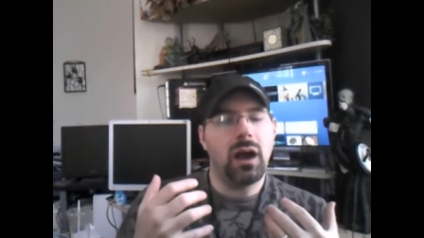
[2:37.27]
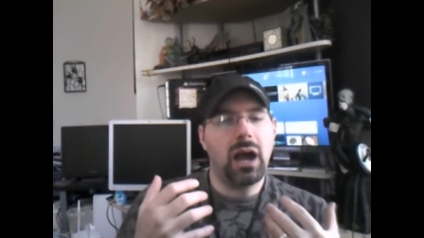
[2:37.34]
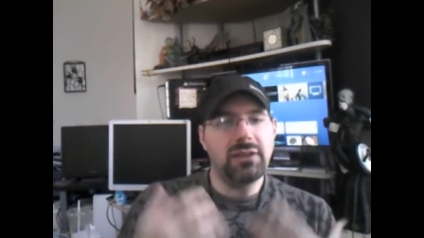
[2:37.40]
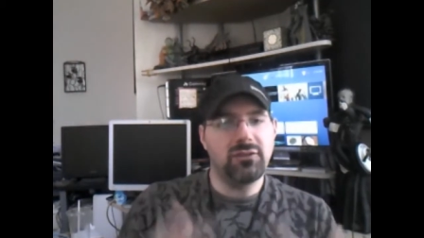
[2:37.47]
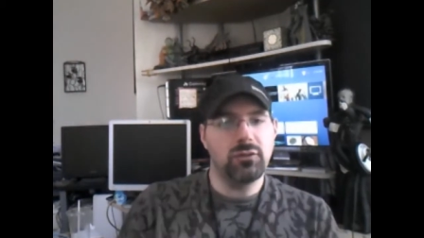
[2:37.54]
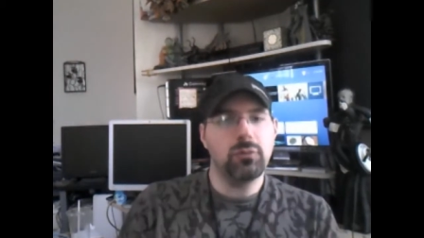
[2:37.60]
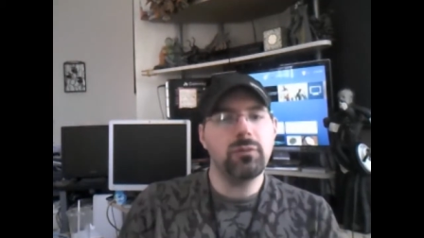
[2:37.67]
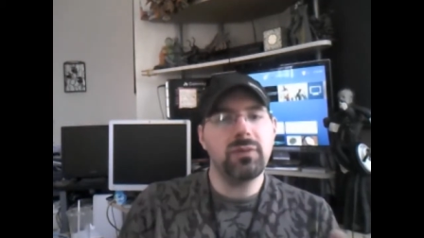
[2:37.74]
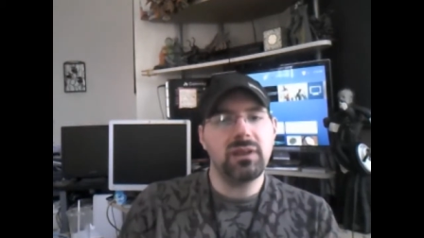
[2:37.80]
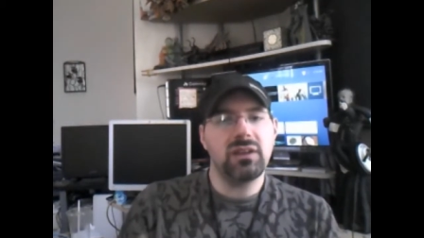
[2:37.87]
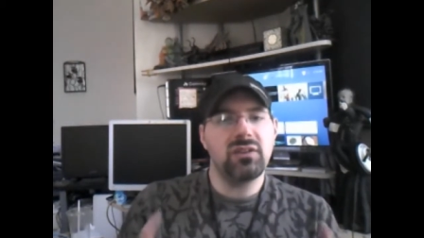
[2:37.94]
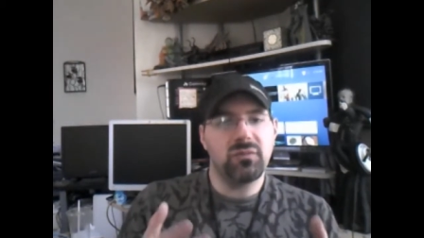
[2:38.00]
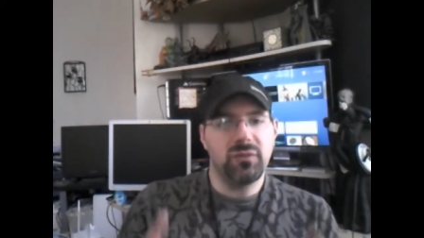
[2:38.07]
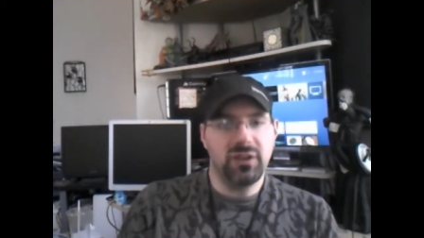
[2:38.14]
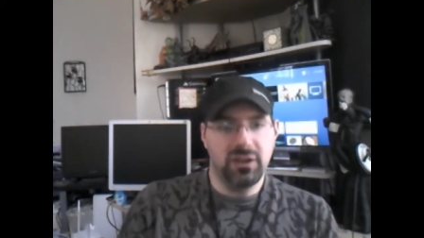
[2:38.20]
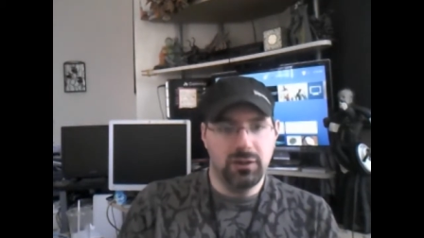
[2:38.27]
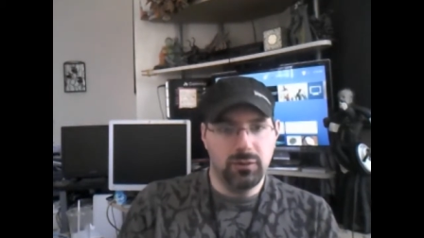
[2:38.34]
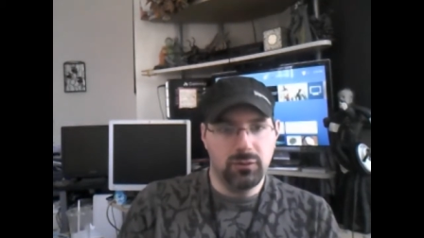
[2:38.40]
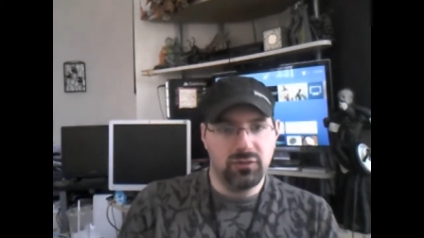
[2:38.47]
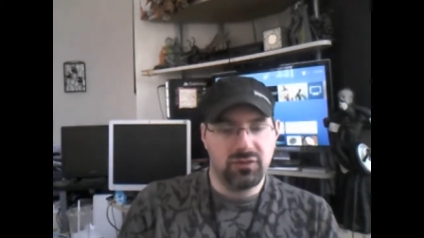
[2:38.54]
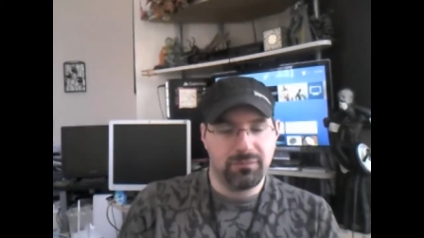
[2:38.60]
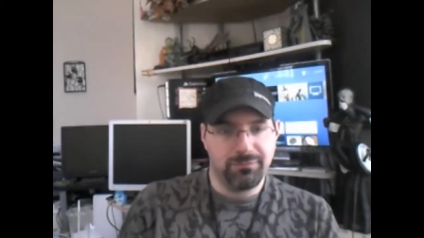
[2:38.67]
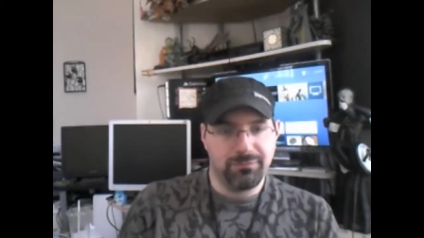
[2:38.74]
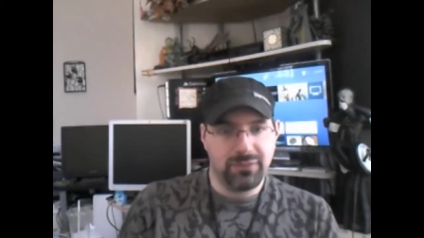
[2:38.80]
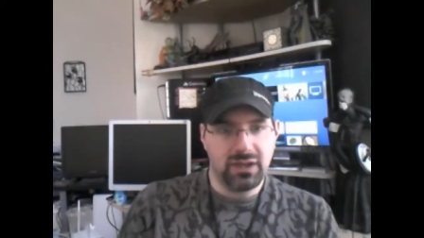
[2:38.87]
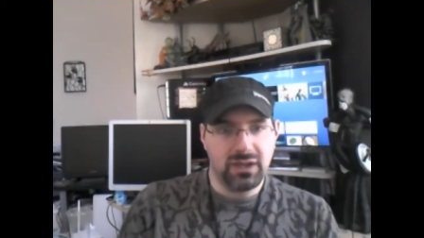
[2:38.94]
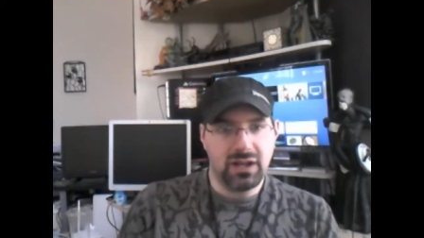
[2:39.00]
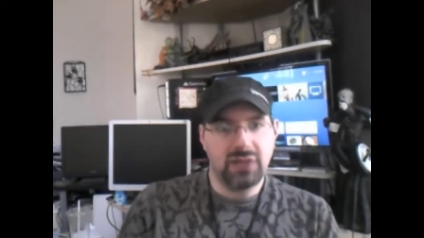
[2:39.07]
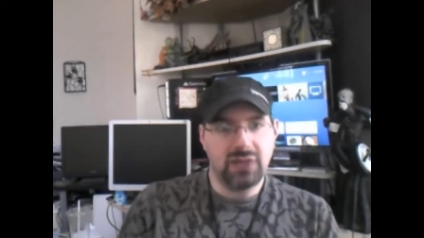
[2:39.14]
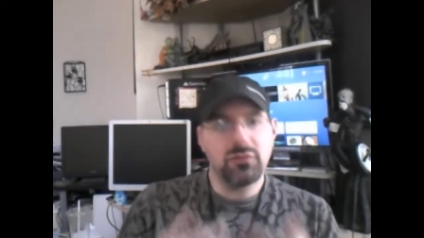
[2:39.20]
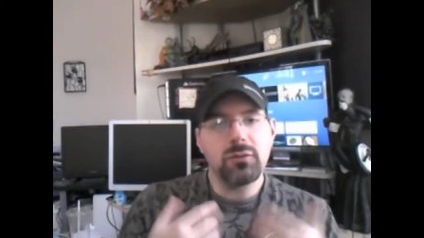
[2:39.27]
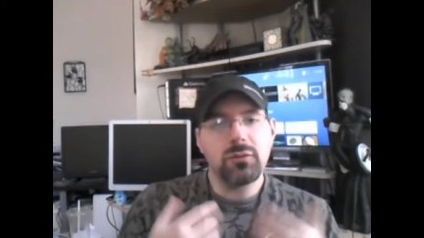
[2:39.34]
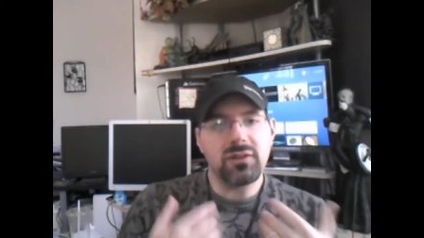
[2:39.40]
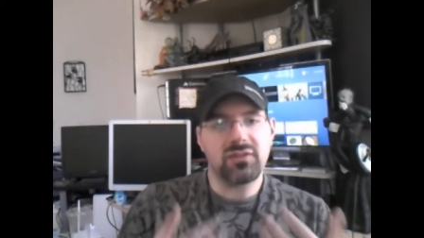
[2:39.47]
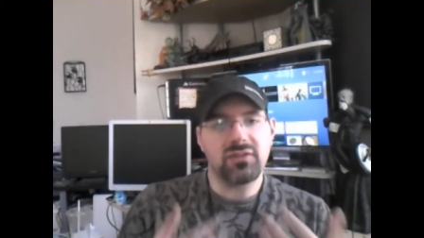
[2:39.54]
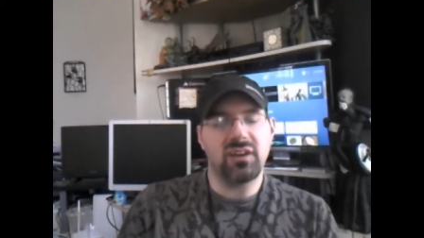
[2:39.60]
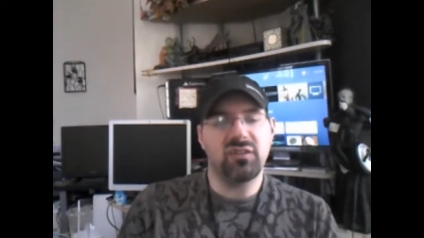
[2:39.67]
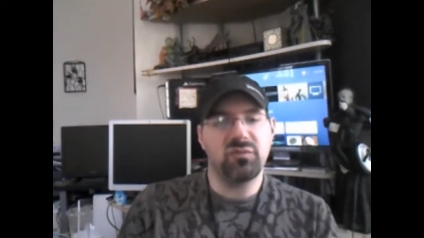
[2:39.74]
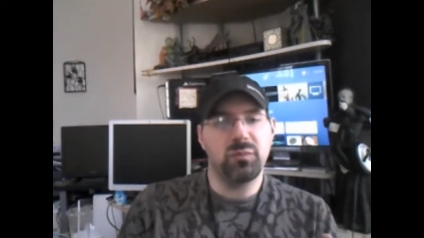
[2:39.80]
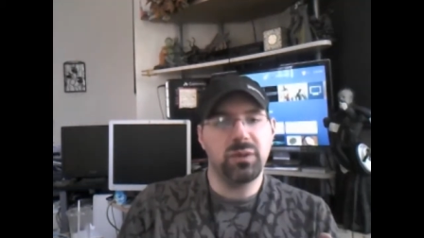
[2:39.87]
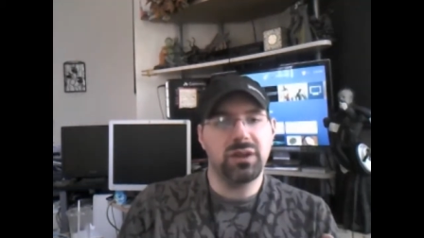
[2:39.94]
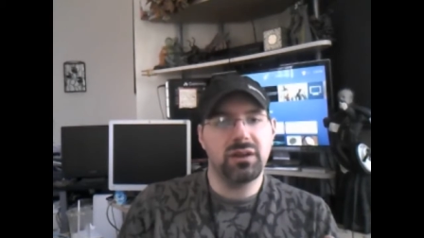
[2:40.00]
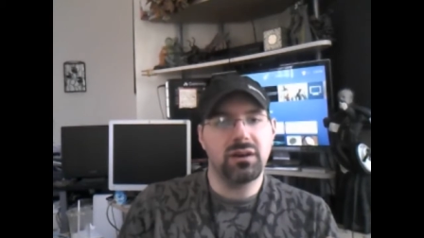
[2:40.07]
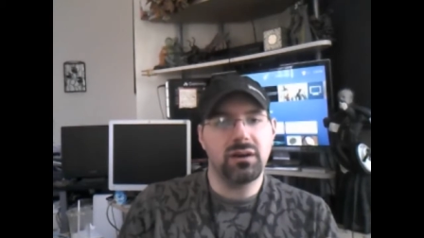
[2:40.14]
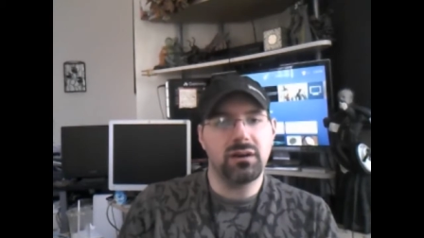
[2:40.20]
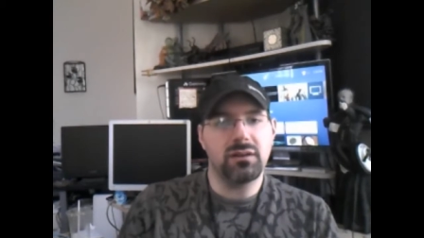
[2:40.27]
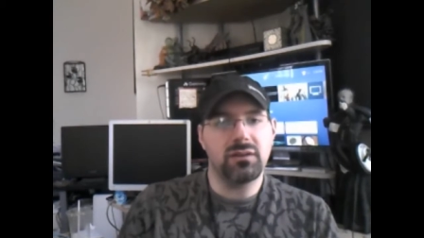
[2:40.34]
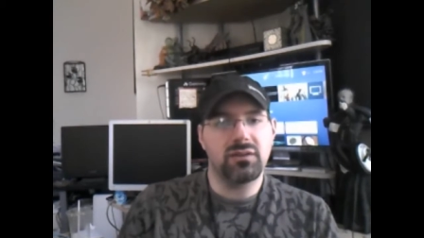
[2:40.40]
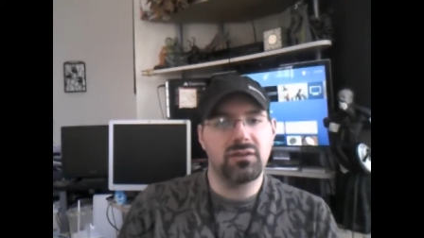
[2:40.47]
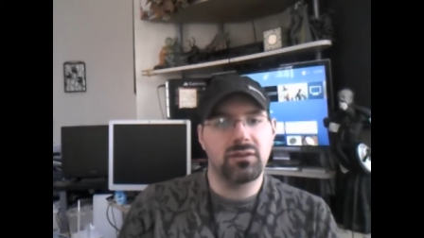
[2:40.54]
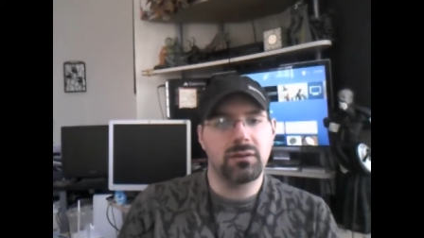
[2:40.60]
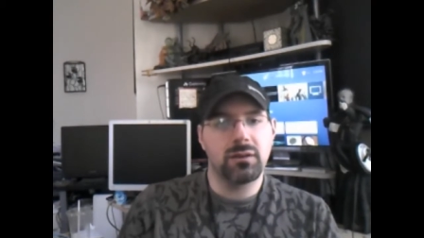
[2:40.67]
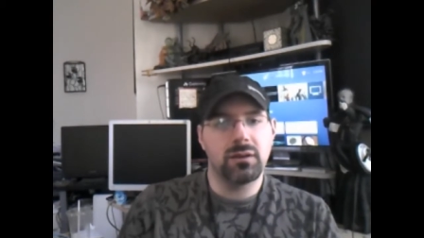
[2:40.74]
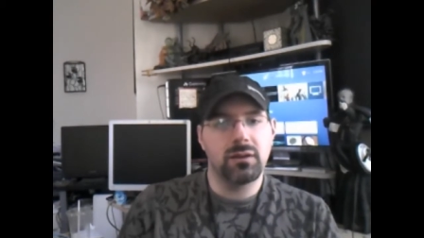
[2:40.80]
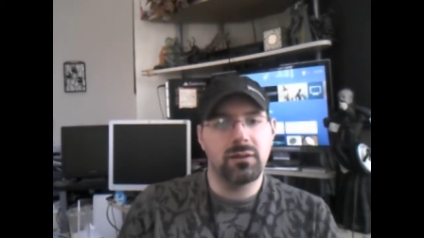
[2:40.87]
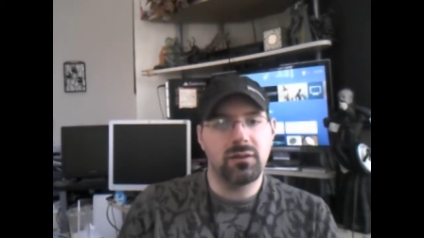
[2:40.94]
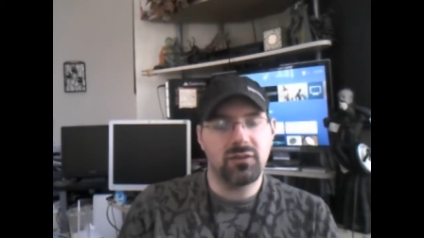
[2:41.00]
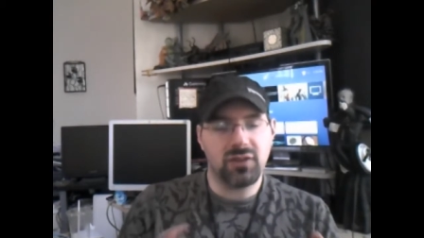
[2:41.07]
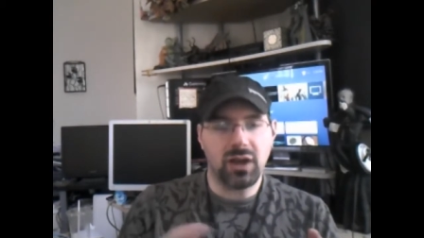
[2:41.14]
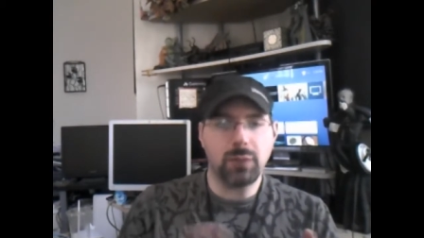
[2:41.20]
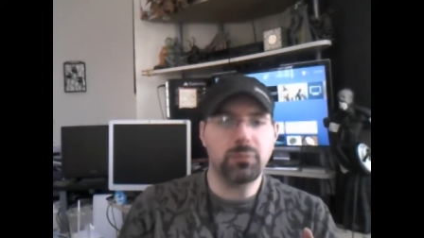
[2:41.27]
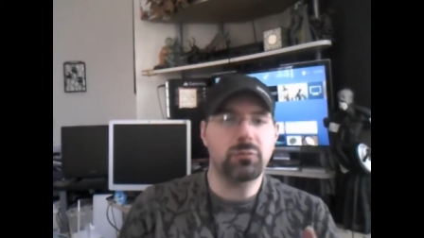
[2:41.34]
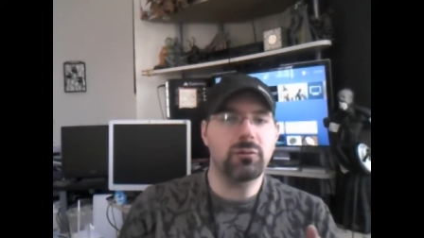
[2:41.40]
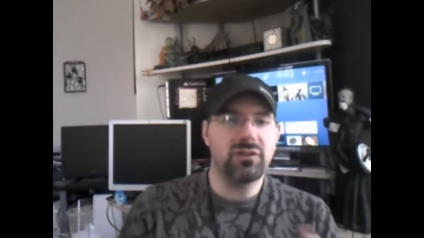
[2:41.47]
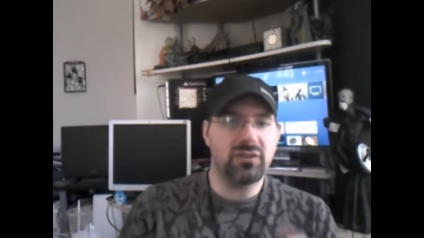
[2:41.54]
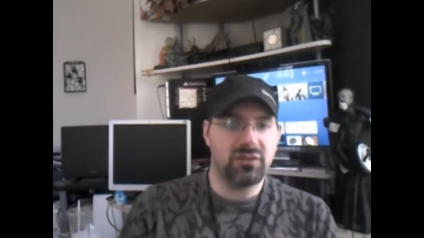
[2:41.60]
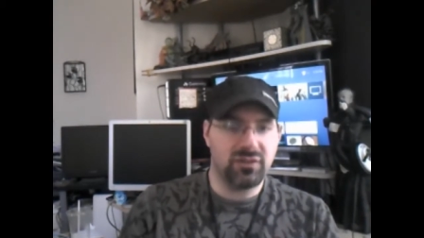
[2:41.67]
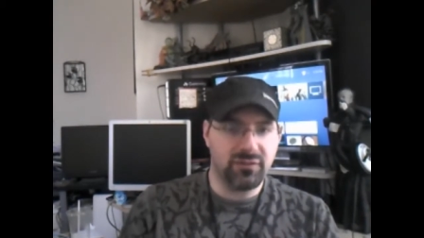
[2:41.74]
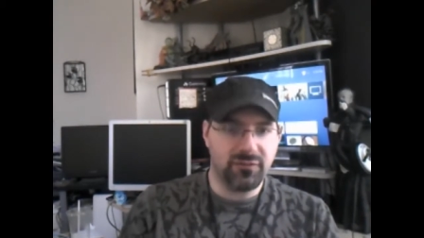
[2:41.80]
I do these videos and I do this stuff because there's a couple reasons.